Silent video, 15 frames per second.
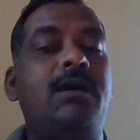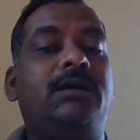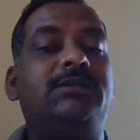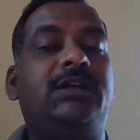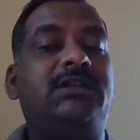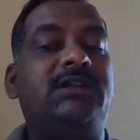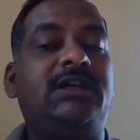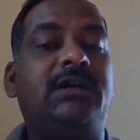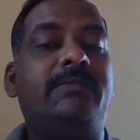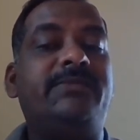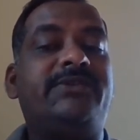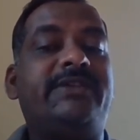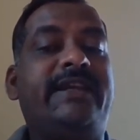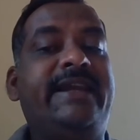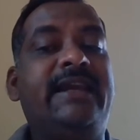The
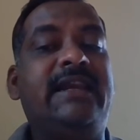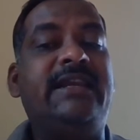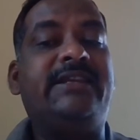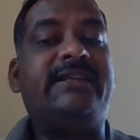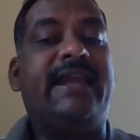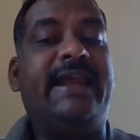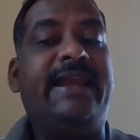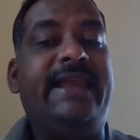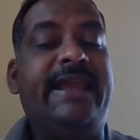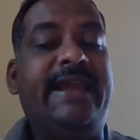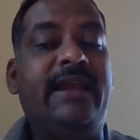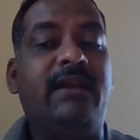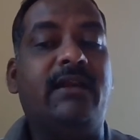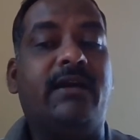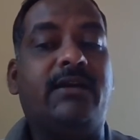terms English and
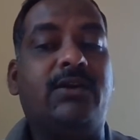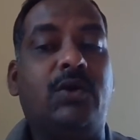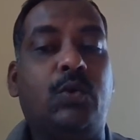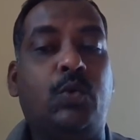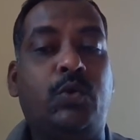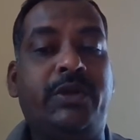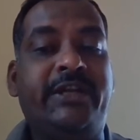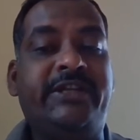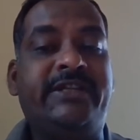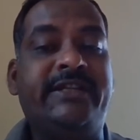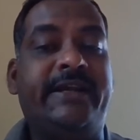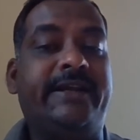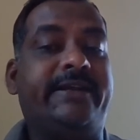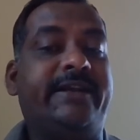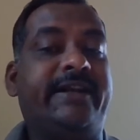England
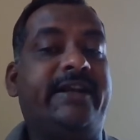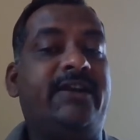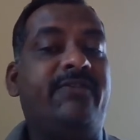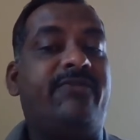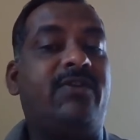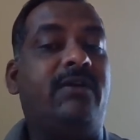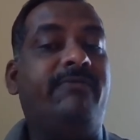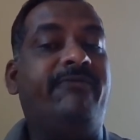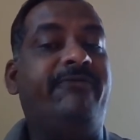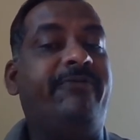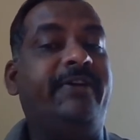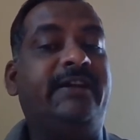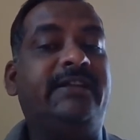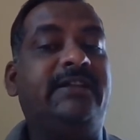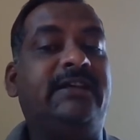originated from
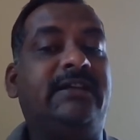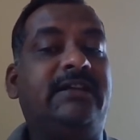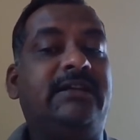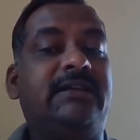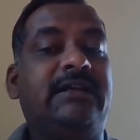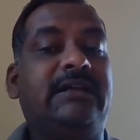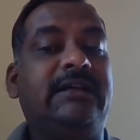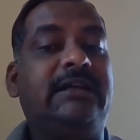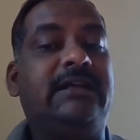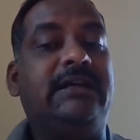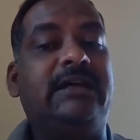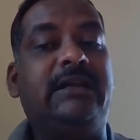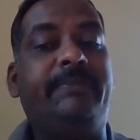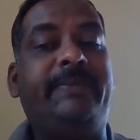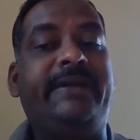further
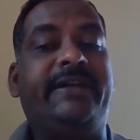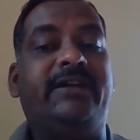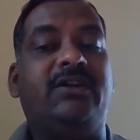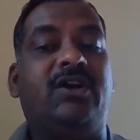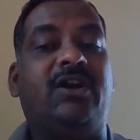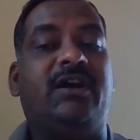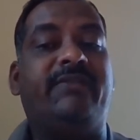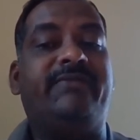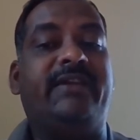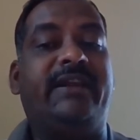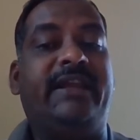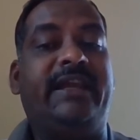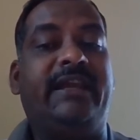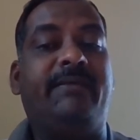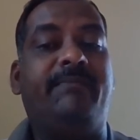curbing of the
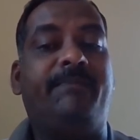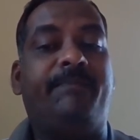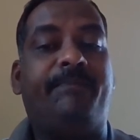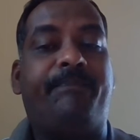name